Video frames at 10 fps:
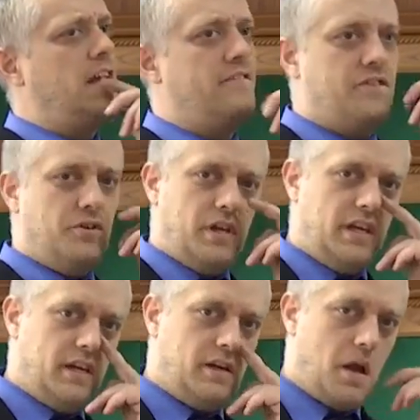if you
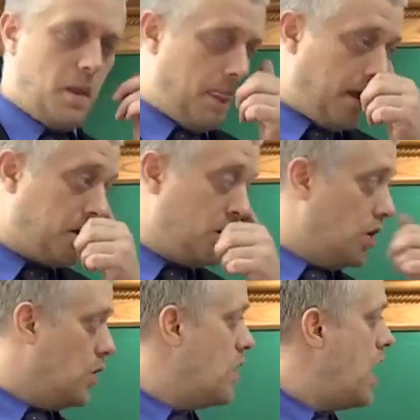hear
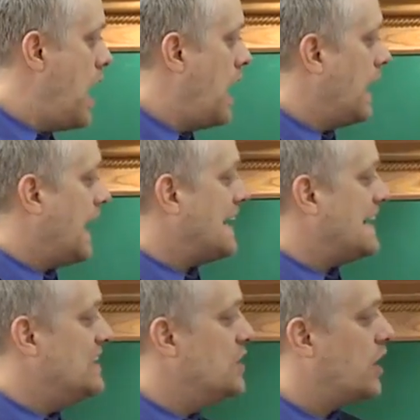go
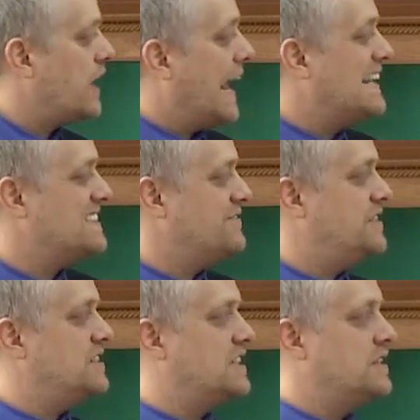not as a
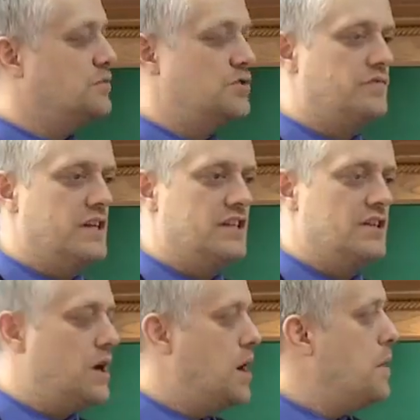physical movement,
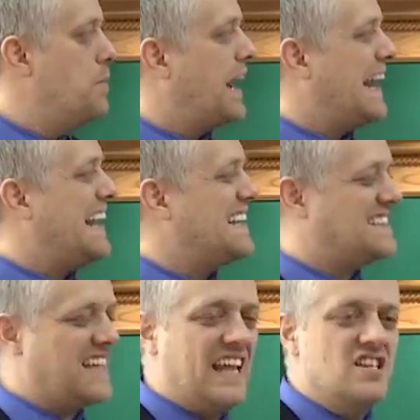but
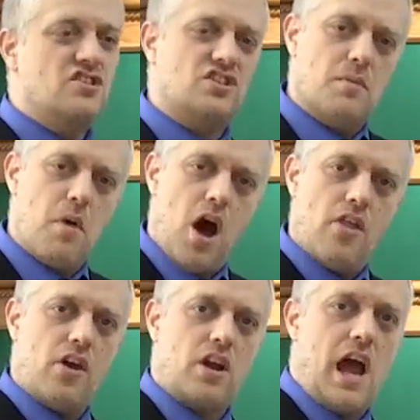as in some
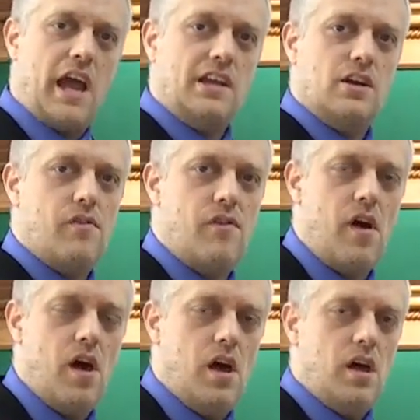other kind of
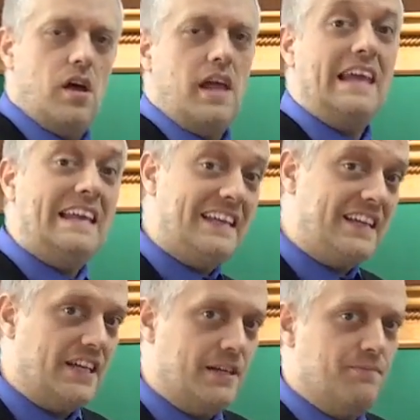
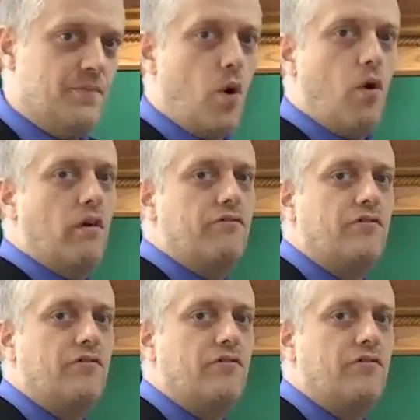idiom or